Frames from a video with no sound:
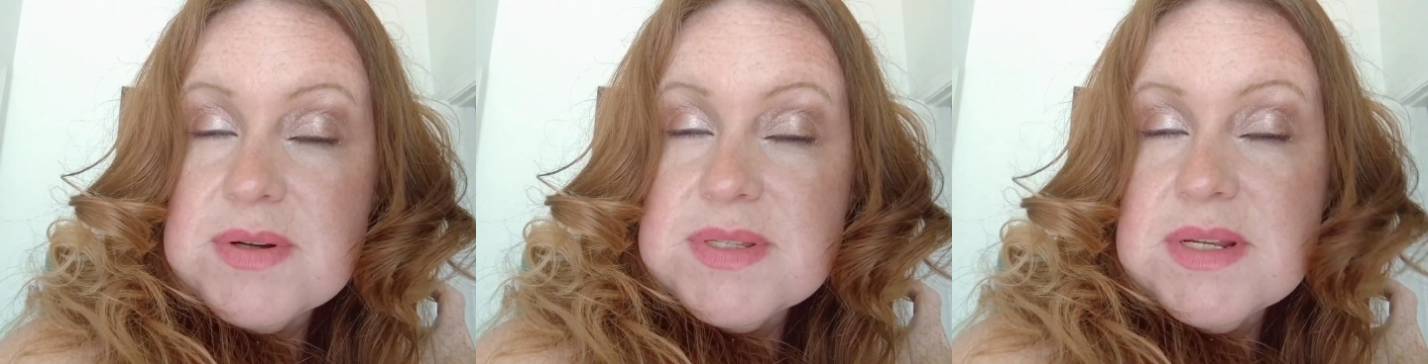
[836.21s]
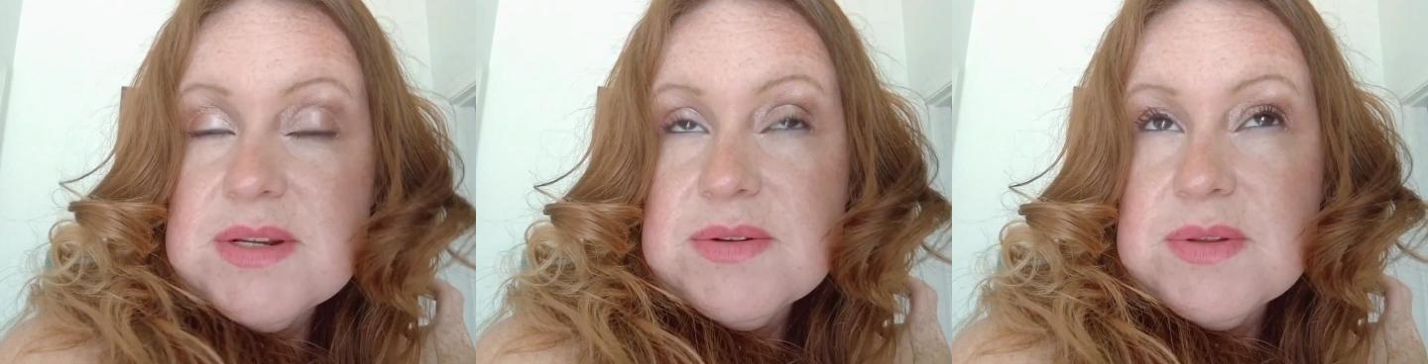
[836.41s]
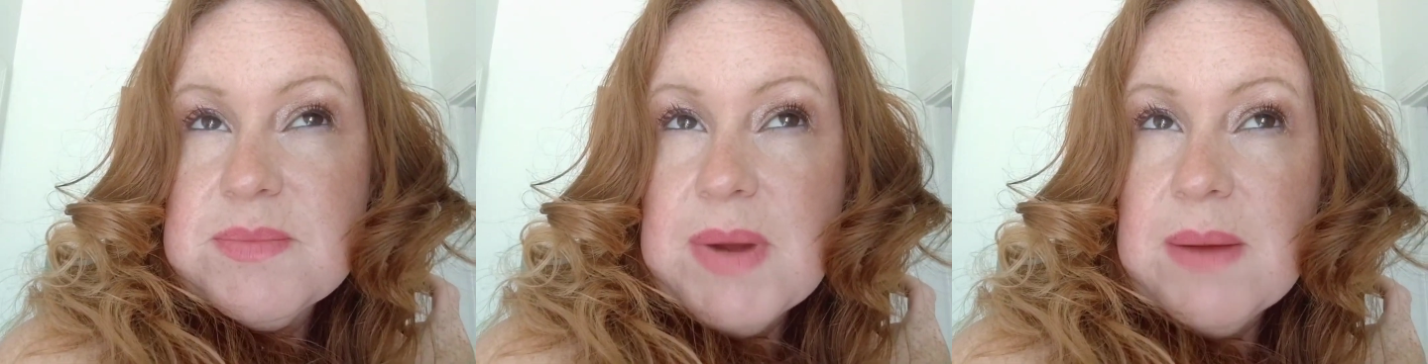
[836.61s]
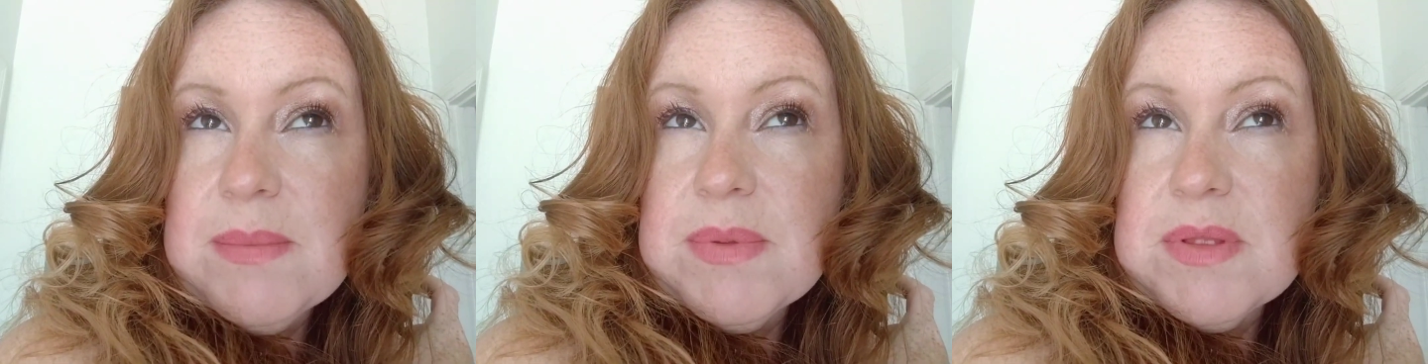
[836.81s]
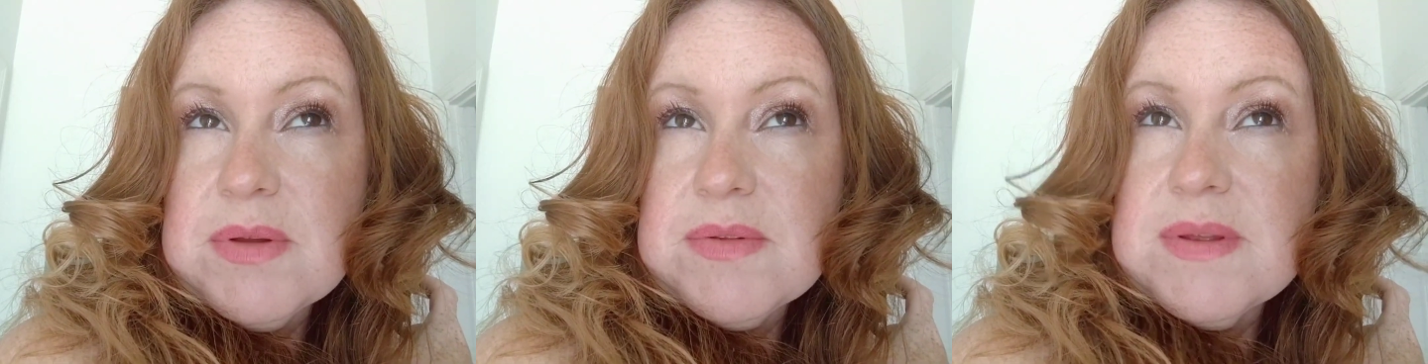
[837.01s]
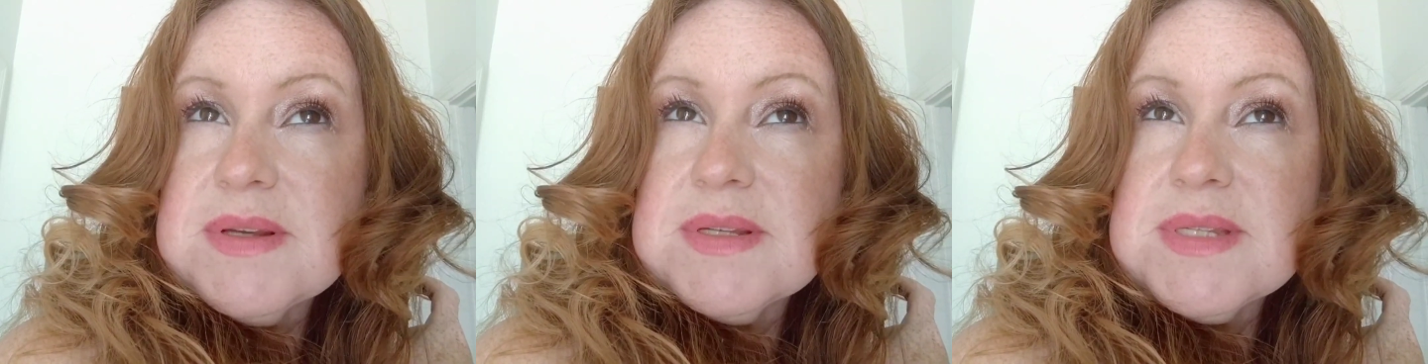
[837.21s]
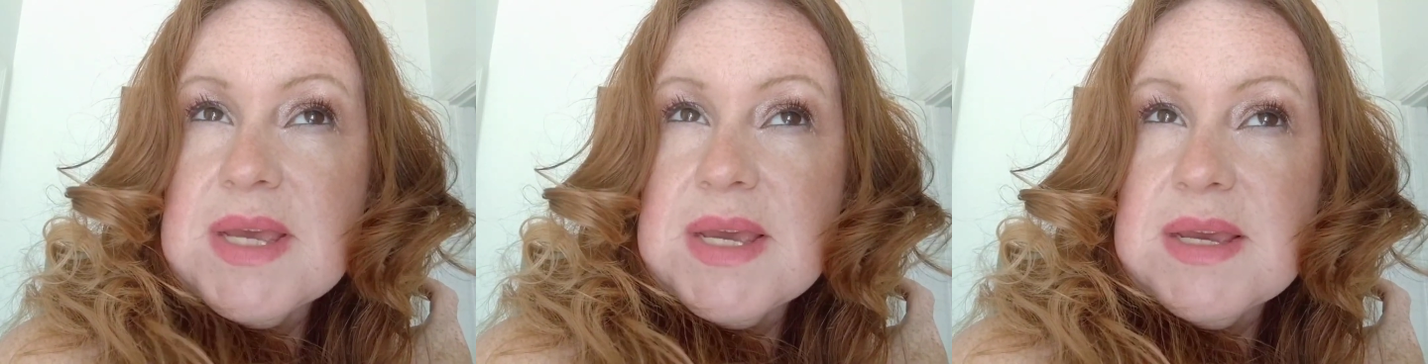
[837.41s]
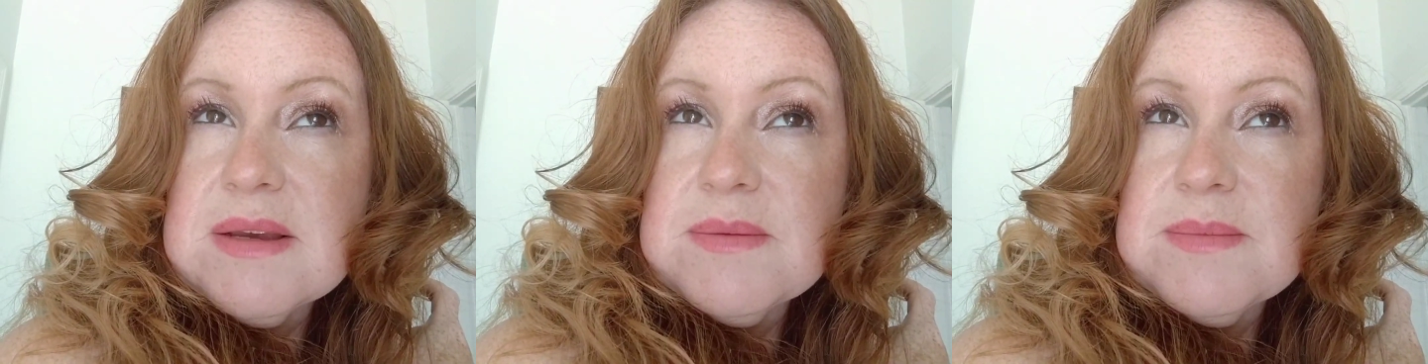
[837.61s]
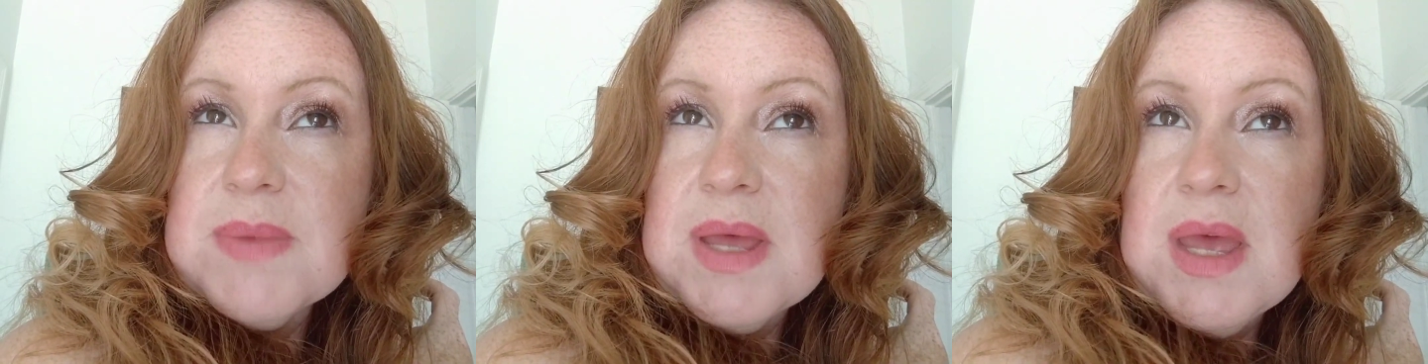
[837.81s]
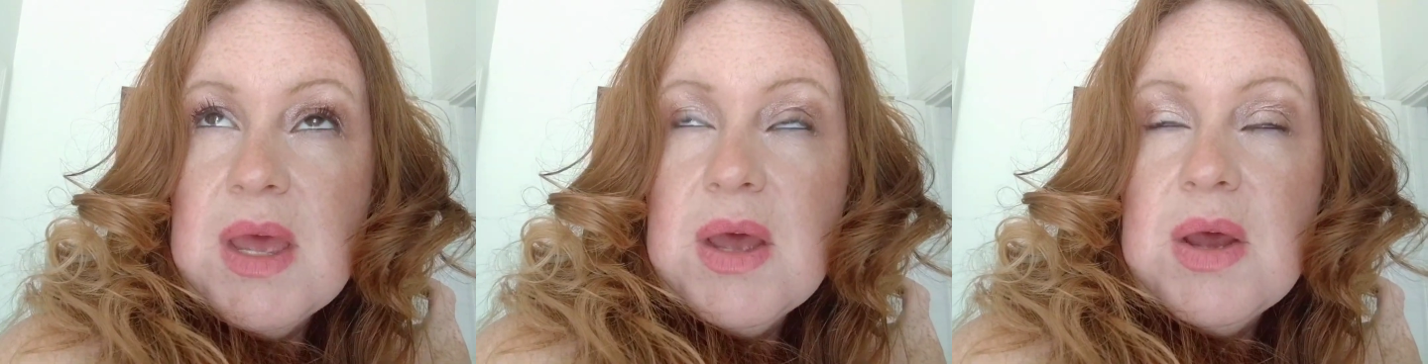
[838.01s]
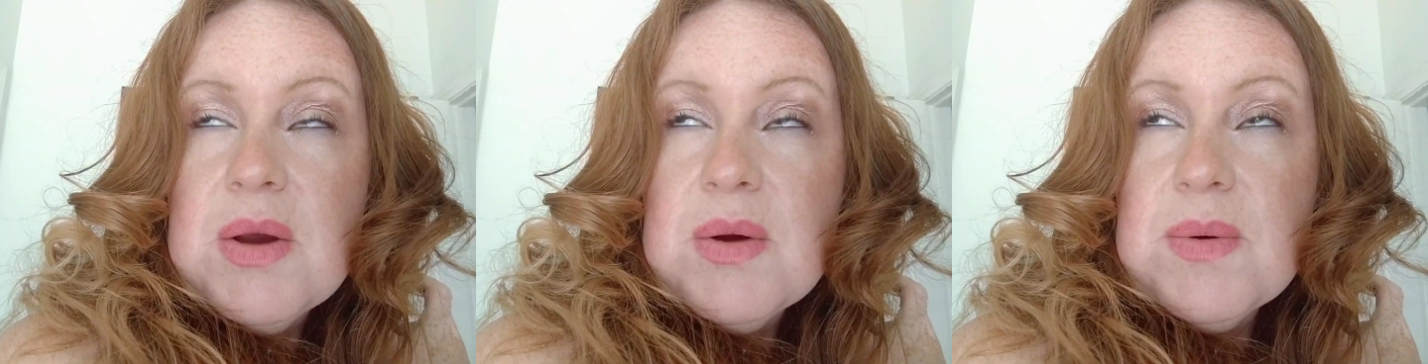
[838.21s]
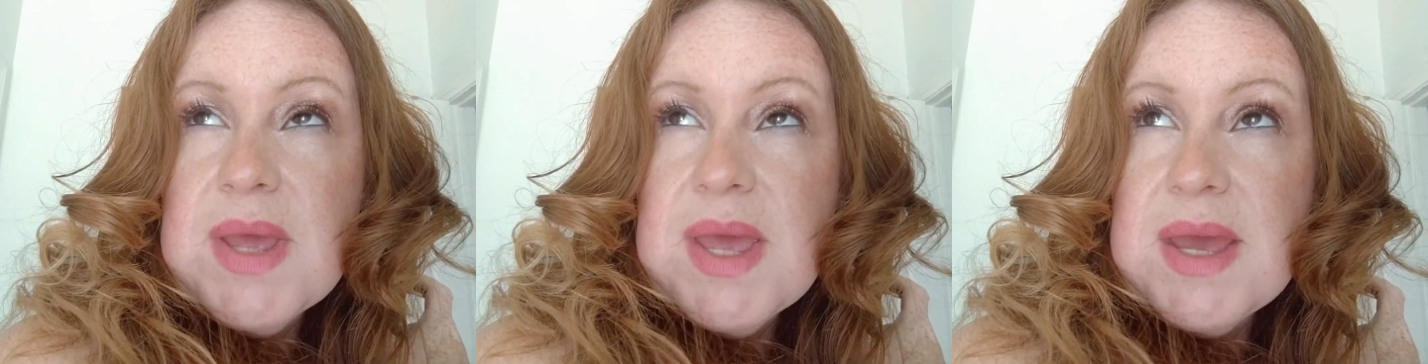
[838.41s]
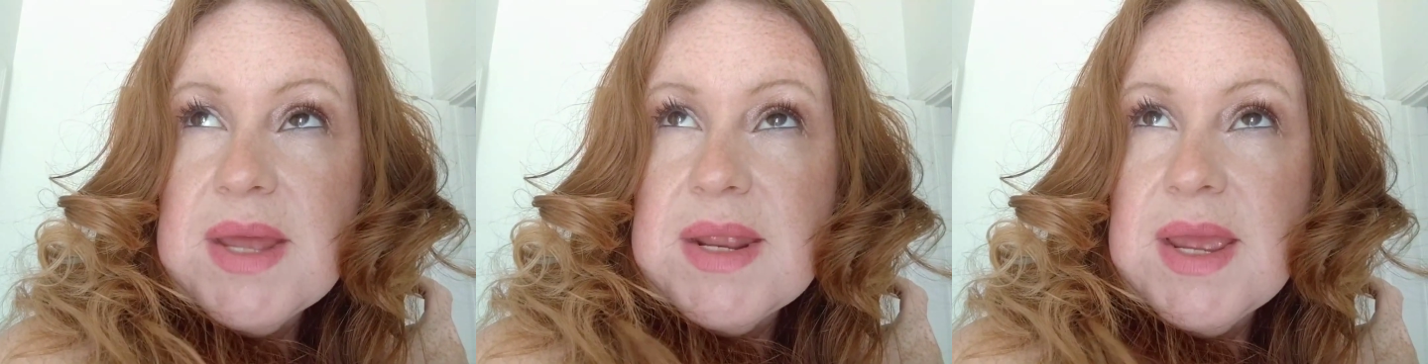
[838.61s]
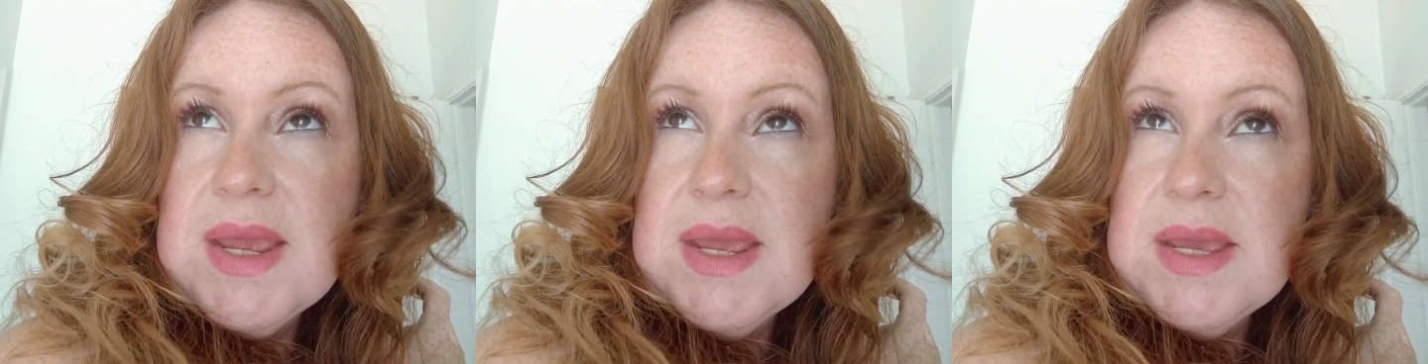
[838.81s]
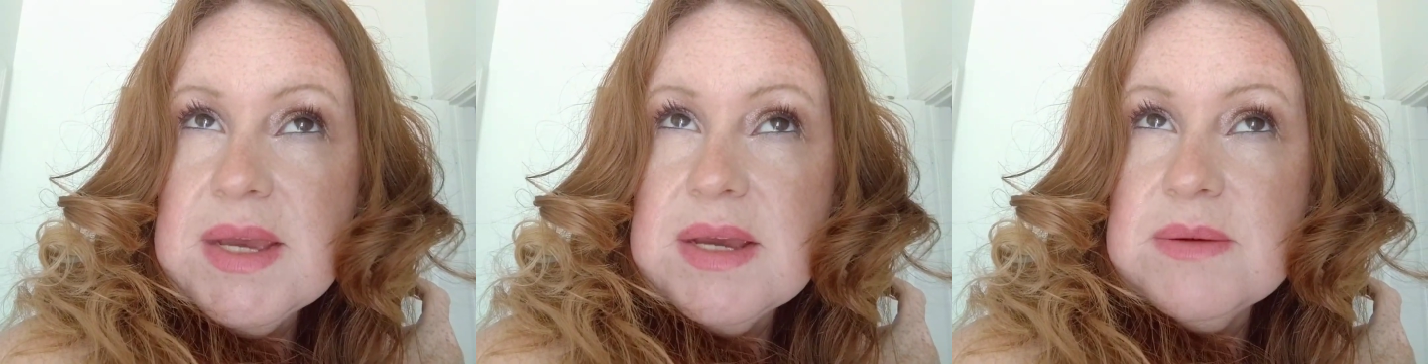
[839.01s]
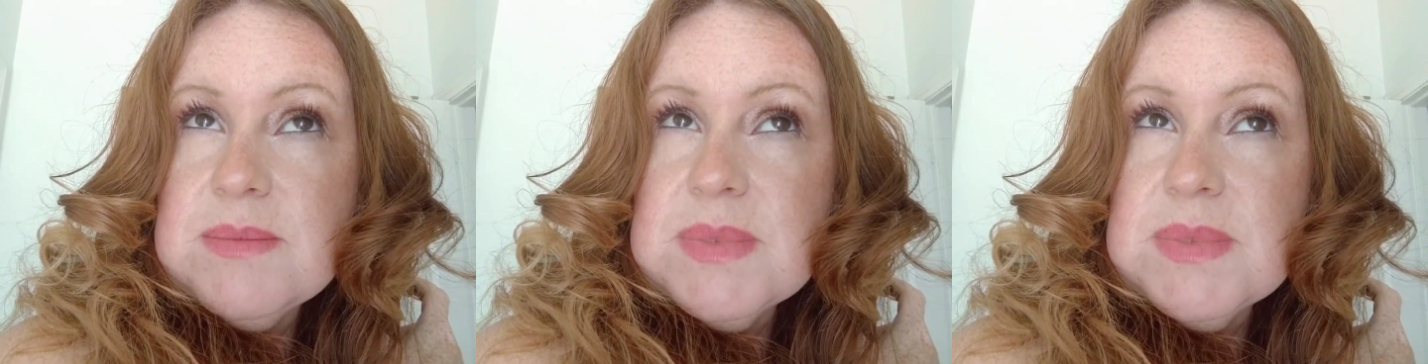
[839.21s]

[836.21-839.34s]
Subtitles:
I know the popular thing is ham. We had ham,